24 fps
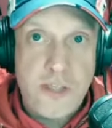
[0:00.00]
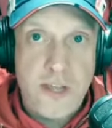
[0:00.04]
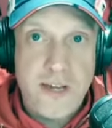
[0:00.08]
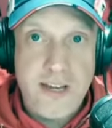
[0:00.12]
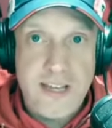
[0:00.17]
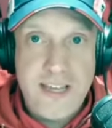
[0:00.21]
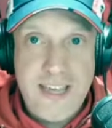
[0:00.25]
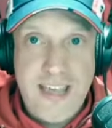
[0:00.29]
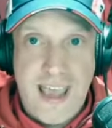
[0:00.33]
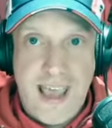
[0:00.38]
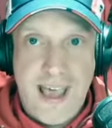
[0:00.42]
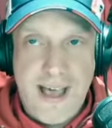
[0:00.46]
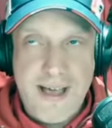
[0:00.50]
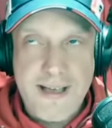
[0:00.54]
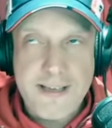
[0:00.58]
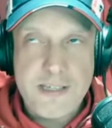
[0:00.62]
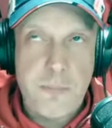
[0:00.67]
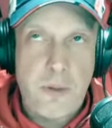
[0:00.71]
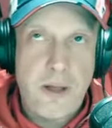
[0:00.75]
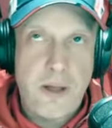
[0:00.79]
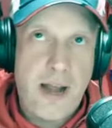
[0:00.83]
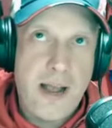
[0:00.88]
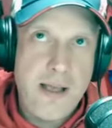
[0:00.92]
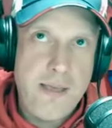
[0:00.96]
than he has,
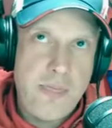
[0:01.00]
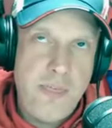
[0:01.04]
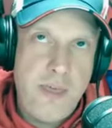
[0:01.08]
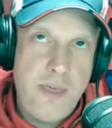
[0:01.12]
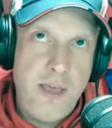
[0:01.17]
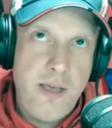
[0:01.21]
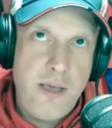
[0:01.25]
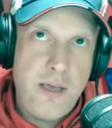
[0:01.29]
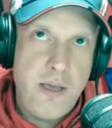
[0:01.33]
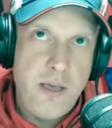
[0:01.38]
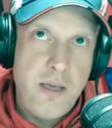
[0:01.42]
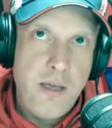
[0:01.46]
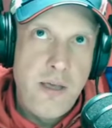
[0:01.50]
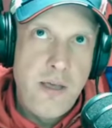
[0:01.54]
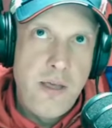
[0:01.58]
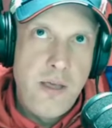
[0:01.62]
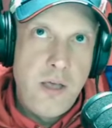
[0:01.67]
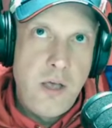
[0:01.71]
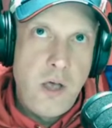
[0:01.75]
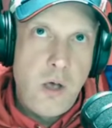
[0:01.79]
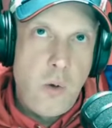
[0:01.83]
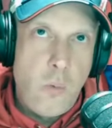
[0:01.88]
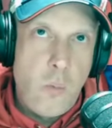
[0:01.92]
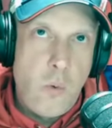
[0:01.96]
but I think
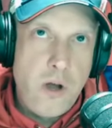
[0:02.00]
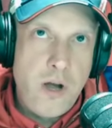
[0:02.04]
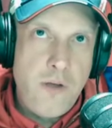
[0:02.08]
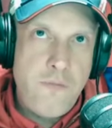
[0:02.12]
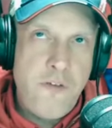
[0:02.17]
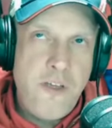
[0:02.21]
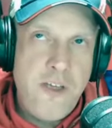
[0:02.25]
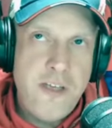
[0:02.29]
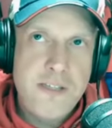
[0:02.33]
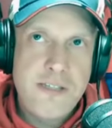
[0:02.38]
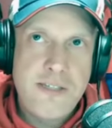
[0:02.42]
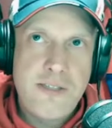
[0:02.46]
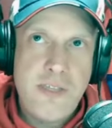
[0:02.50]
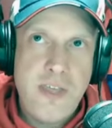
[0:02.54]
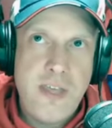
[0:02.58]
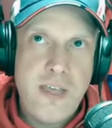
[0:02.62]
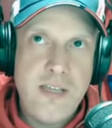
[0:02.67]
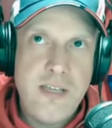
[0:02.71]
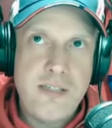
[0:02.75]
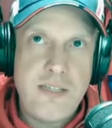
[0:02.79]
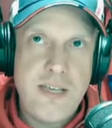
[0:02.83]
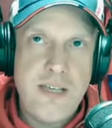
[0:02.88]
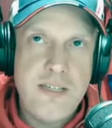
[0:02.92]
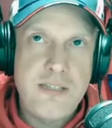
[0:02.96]
one of his
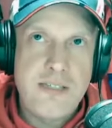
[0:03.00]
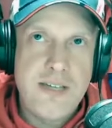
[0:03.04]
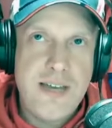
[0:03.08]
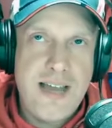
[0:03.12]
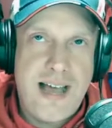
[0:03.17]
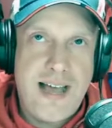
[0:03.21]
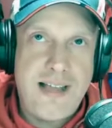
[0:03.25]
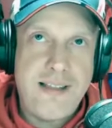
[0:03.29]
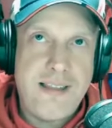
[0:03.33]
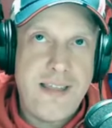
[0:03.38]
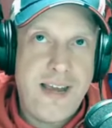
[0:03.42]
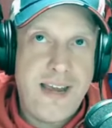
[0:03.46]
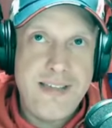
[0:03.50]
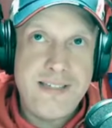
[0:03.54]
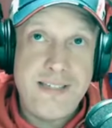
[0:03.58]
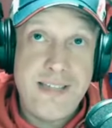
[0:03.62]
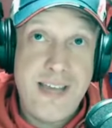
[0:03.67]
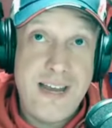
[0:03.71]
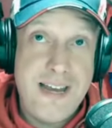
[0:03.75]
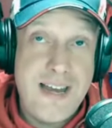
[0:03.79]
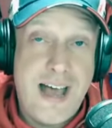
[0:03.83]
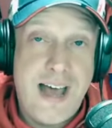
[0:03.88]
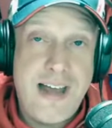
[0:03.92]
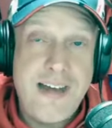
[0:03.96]
things is not, like I
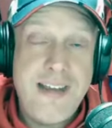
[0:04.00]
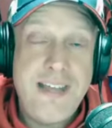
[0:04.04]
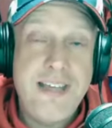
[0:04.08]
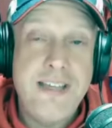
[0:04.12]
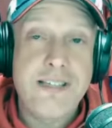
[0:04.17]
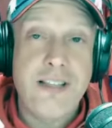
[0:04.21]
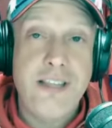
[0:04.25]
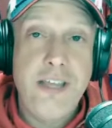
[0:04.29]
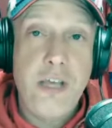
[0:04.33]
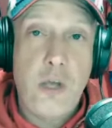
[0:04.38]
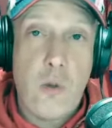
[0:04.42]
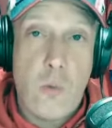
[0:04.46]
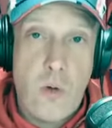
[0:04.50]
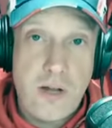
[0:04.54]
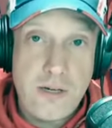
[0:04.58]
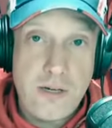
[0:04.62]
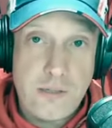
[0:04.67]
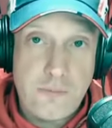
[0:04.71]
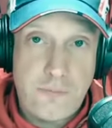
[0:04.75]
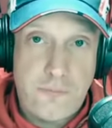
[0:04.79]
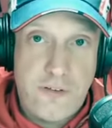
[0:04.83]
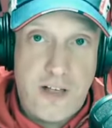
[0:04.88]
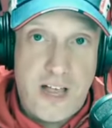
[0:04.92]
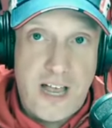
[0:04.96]
say, not easily
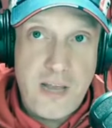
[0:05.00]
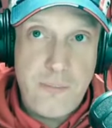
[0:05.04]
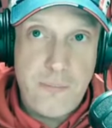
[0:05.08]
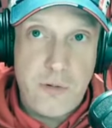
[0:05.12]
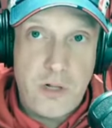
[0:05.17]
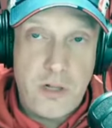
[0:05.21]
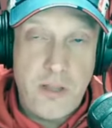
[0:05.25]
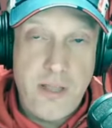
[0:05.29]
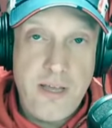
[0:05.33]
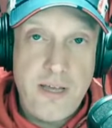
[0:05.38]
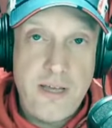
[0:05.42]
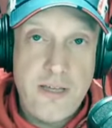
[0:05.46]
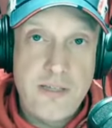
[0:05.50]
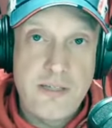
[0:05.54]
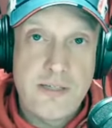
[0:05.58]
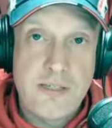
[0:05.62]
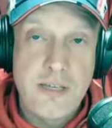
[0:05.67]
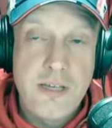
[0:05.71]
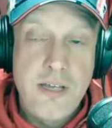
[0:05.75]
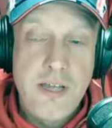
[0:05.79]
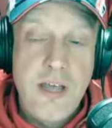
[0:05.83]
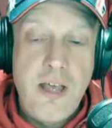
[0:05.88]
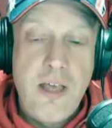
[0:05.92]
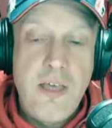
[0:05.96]
quantifiable, is
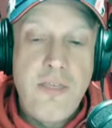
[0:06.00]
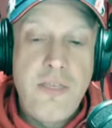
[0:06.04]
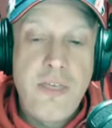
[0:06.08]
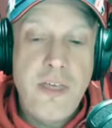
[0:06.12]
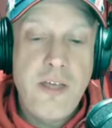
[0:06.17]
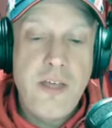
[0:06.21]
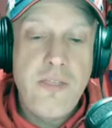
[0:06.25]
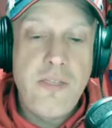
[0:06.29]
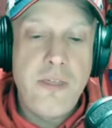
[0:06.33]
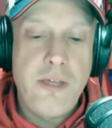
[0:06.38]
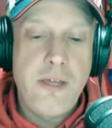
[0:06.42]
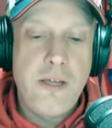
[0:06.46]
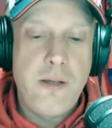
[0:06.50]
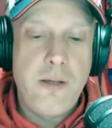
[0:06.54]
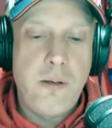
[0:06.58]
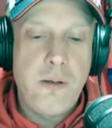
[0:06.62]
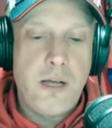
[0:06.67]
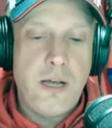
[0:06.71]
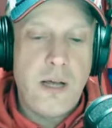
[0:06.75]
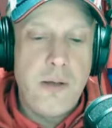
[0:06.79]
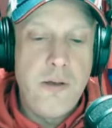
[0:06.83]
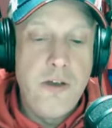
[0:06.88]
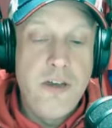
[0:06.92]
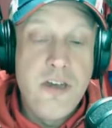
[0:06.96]
the
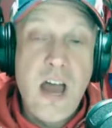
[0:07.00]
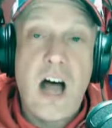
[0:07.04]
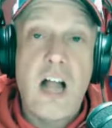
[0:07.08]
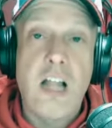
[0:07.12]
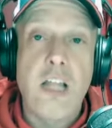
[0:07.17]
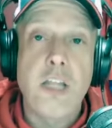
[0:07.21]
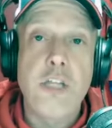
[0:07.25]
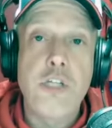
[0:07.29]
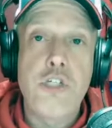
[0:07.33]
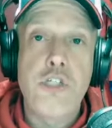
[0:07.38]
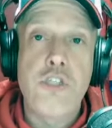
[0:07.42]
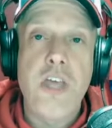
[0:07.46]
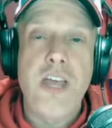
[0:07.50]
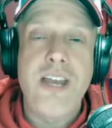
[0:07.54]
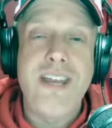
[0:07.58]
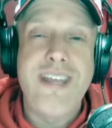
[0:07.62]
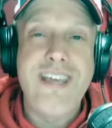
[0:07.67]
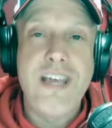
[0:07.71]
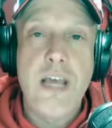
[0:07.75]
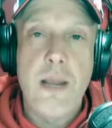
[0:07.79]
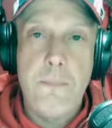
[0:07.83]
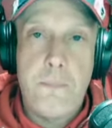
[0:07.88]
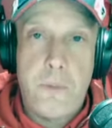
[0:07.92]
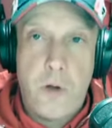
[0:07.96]
knowledge that
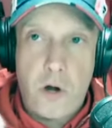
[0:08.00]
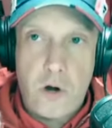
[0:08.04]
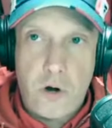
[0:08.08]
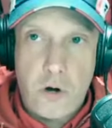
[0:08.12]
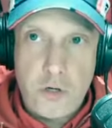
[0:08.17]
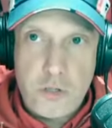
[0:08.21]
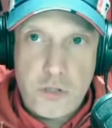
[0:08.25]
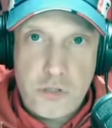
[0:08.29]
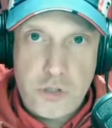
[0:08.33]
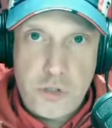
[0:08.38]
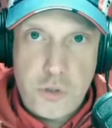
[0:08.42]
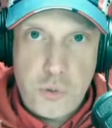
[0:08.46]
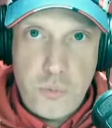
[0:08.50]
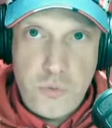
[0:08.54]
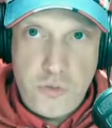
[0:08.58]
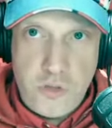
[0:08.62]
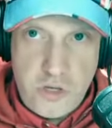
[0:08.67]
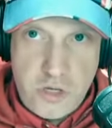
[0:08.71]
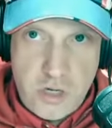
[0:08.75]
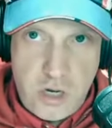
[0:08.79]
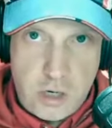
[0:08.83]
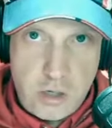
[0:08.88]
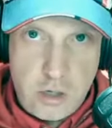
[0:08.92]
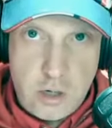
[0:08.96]
he imparts to the
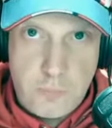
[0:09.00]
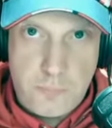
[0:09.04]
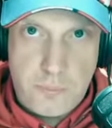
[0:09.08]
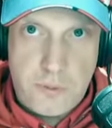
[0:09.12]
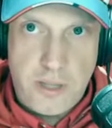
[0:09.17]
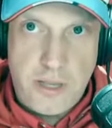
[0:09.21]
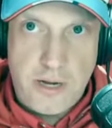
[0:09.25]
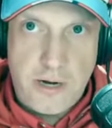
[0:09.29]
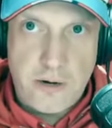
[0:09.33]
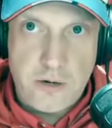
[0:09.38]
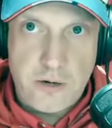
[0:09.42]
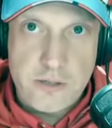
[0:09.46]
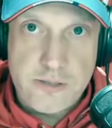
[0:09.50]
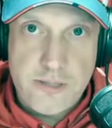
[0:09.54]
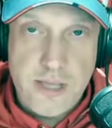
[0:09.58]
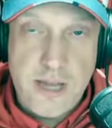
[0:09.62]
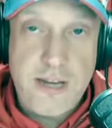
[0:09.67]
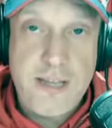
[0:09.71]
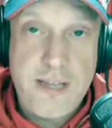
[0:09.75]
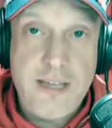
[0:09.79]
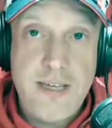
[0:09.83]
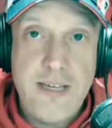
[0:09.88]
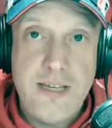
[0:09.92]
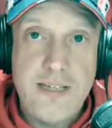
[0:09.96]
younger players, that
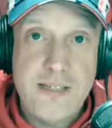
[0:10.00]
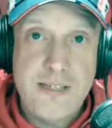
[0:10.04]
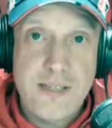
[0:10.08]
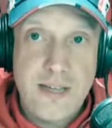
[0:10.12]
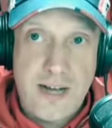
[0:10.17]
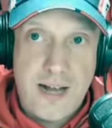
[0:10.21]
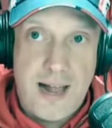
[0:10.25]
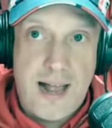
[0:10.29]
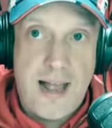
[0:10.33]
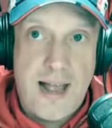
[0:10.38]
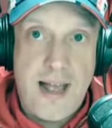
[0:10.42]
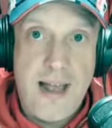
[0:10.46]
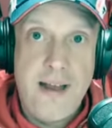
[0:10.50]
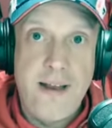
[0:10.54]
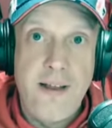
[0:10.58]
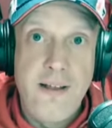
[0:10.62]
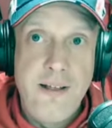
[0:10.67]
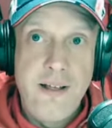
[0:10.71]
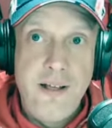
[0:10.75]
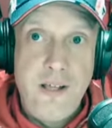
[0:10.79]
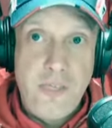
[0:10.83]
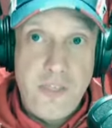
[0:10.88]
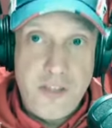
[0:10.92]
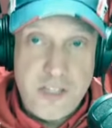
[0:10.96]
he is a guy
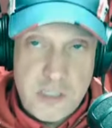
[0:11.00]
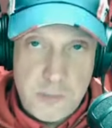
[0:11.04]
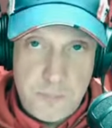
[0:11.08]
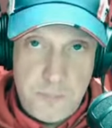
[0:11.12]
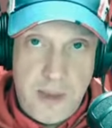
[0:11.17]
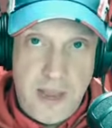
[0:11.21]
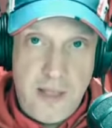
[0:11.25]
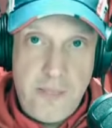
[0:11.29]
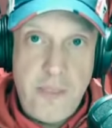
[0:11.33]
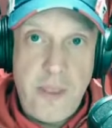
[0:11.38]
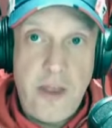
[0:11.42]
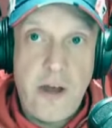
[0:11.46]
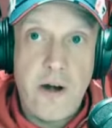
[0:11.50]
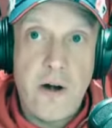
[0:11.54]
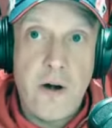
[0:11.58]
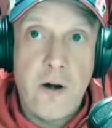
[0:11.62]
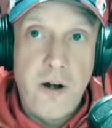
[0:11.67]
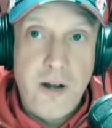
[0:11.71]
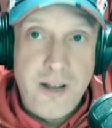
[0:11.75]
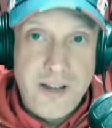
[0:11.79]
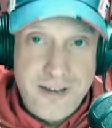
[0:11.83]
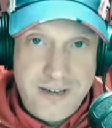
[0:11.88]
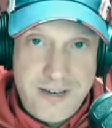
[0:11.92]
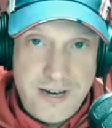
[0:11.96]
that's been there,
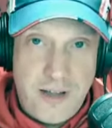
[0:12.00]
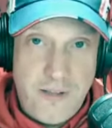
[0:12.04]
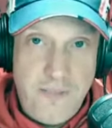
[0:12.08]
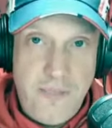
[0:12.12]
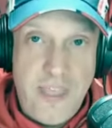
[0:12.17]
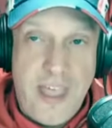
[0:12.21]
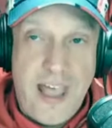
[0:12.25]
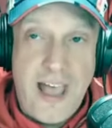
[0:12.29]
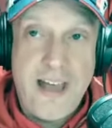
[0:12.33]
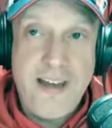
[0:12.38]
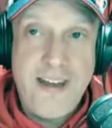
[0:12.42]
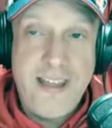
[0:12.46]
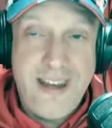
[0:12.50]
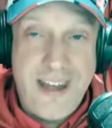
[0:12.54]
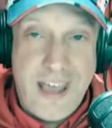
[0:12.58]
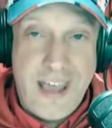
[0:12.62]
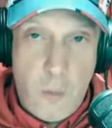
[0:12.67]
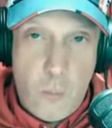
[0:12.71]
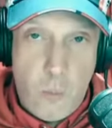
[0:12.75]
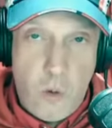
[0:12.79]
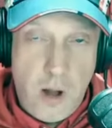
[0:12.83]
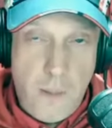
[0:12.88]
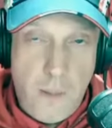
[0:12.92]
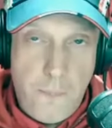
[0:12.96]
done that, and
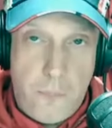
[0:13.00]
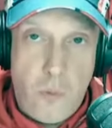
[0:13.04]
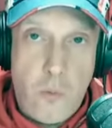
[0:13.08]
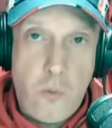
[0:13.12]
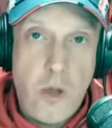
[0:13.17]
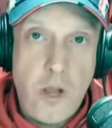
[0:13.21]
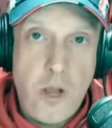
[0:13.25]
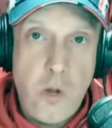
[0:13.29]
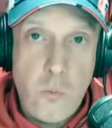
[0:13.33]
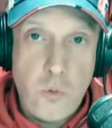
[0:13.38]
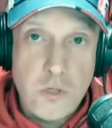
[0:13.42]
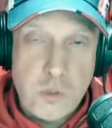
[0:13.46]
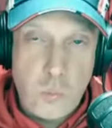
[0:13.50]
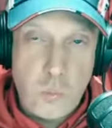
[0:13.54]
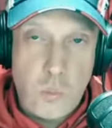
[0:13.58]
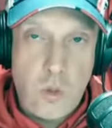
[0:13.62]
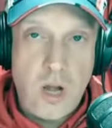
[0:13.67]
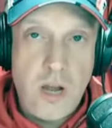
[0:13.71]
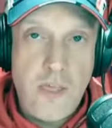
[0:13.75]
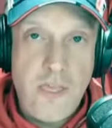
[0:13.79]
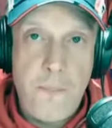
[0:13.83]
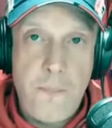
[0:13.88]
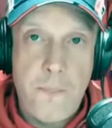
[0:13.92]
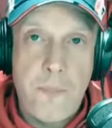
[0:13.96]
at one point was
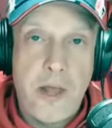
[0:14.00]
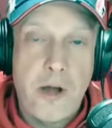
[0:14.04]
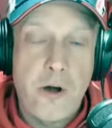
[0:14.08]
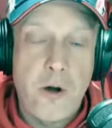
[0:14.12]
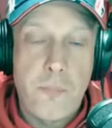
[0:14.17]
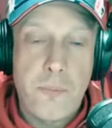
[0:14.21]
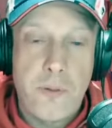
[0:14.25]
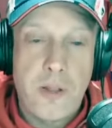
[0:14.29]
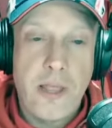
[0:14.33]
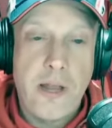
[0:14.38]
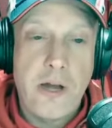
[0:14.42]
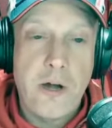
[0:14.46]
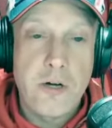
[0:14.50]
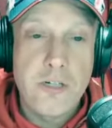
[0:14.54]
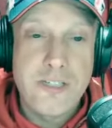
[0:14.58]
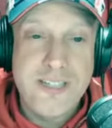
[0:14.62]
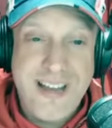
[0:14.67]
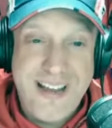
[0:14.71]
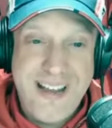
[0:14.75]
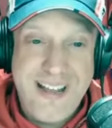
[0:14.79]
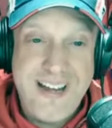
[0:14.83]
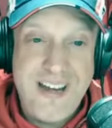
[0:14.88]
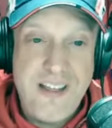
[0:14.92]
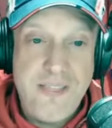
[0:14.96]
one of the better players
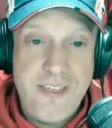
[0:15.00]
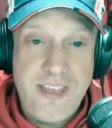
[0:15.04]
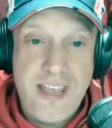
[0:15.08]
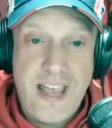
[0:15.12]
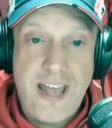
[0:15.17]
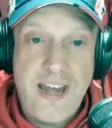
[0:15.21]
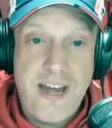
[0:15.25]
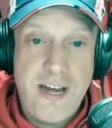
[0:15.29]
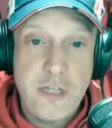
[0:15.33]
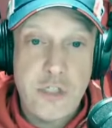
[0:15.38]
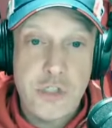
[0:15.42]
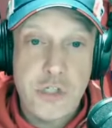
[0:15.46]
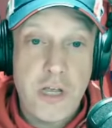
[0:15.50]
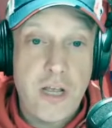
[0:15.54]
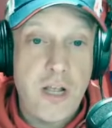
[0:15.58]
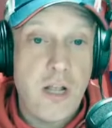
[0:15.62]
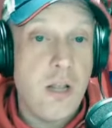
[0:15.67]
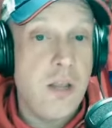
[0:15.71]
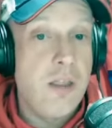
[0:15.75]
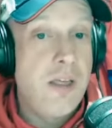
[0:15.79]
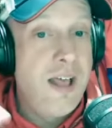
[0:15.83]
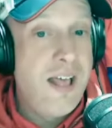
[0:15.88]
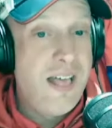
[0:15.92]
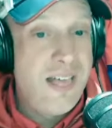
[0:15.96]
in the
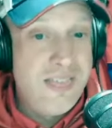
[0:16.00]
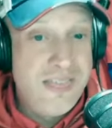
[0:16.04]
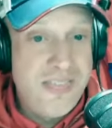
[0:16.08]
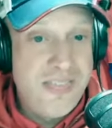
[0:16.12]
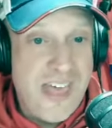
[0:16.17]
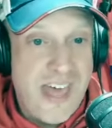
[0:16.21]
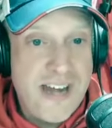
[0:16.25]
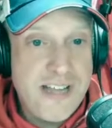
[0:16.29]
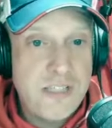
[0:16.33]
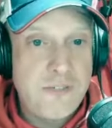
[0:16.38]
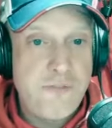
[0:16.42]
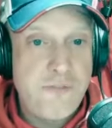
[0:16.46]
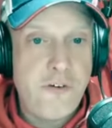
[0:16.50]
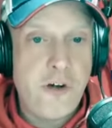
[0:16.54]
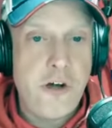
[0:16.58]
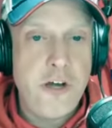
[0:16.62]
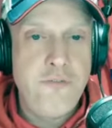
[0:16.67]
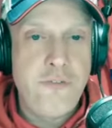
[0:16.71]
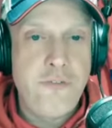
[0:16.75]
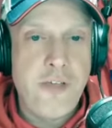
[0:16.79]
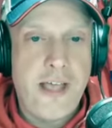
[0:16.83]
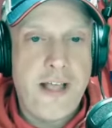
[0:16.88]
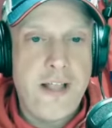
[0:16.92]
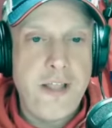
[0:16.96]
NHL. That is very
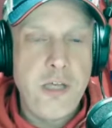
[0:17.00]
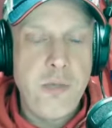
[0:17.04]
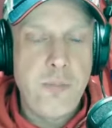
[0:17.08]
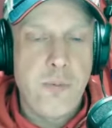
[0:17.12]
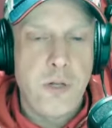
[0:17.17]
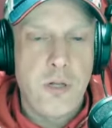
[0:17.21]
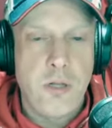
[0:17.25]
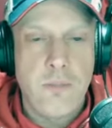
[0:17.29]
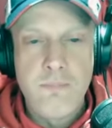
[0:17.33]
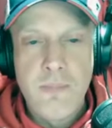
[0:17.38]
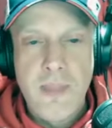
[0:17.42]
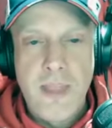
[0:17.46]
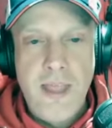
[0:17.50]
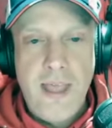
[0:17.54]
valuable.